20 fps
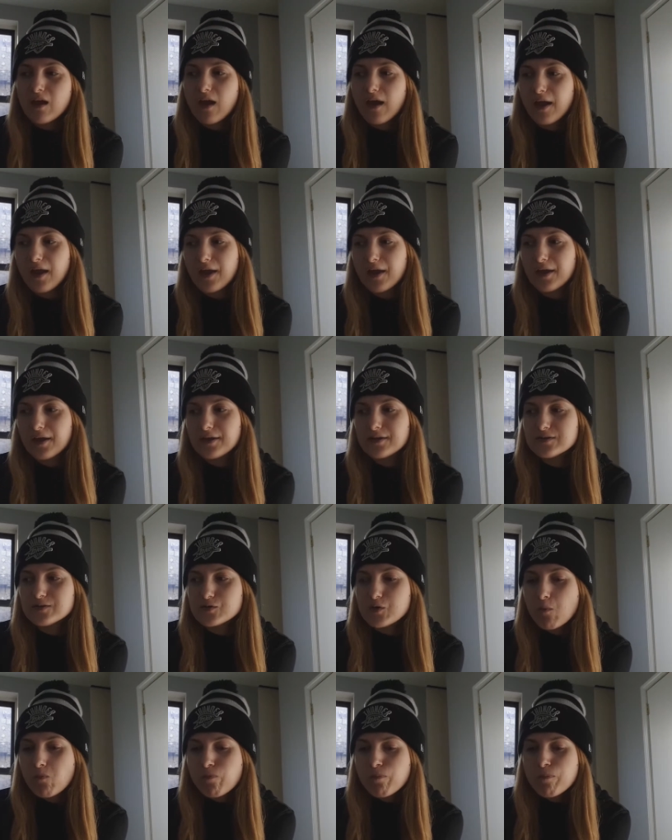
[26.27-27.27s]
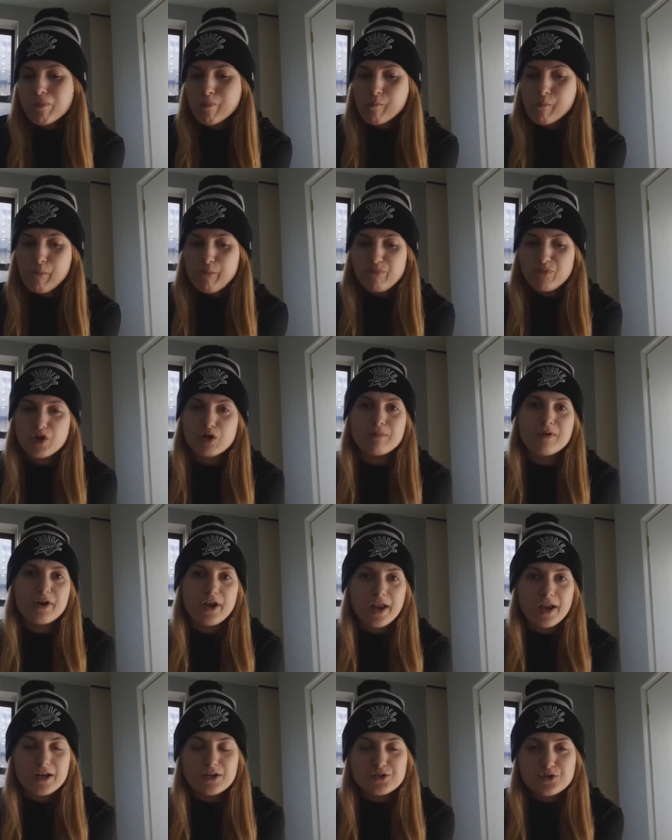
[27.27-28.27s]
and there are
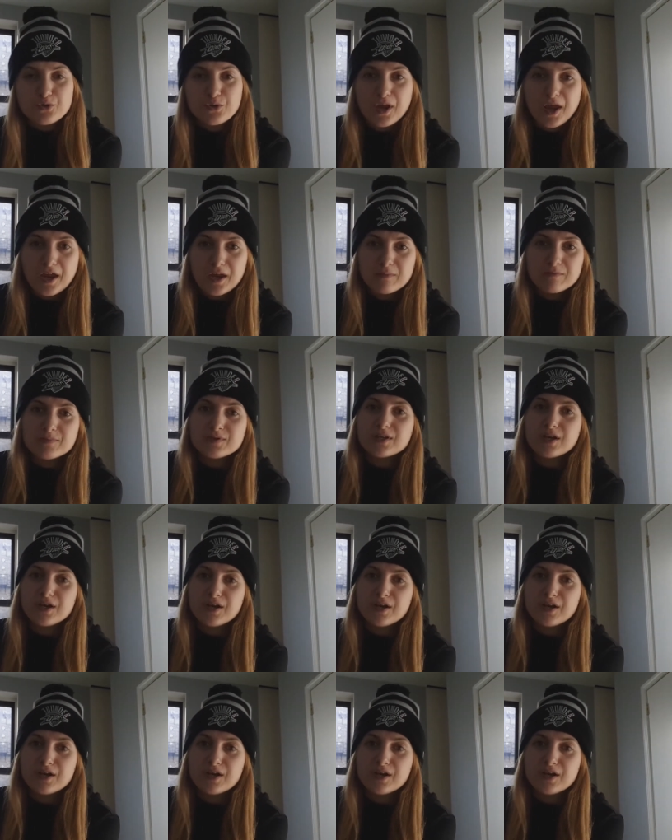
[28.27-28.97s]
about 82 games